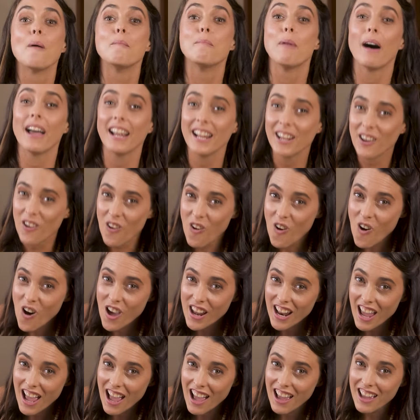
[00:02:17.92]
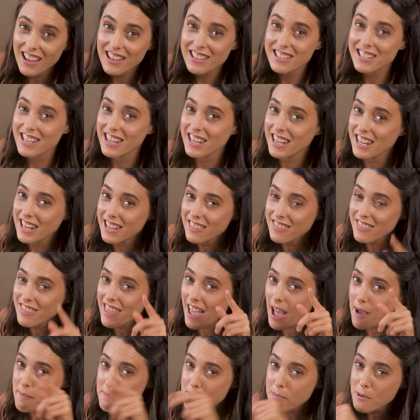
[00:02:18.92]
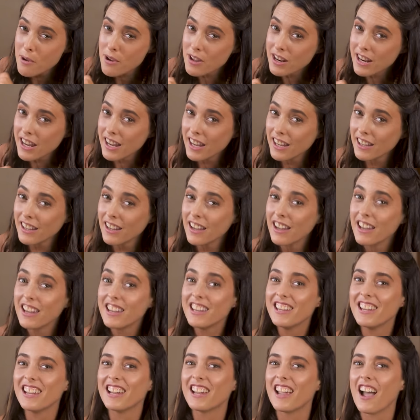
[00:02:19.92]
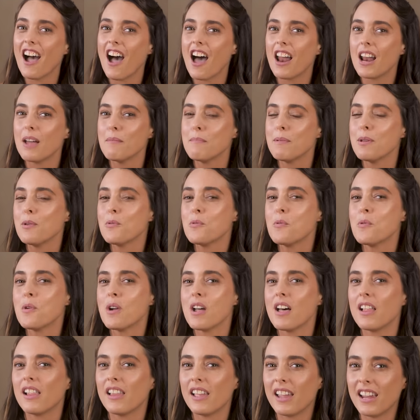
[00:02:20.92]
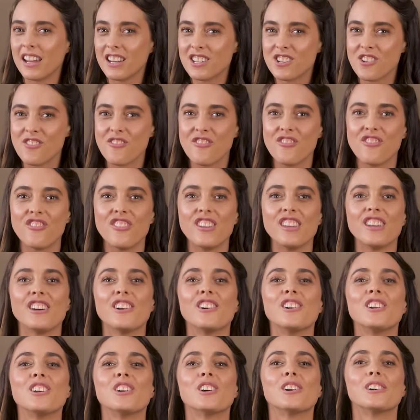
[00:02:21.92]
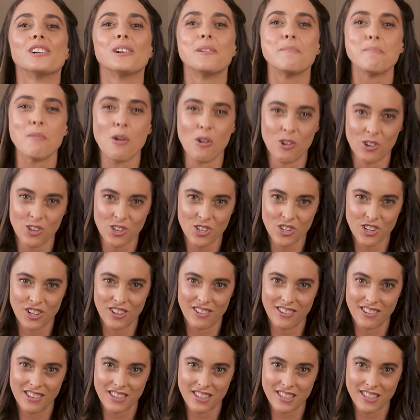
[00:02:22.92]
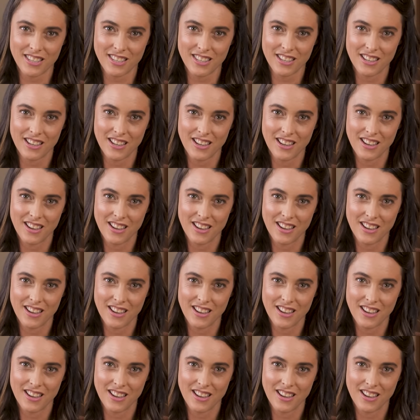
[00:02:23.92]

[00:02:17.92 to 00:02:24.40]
But in order to eat that pudding, you gotta be willing to feel your emotions.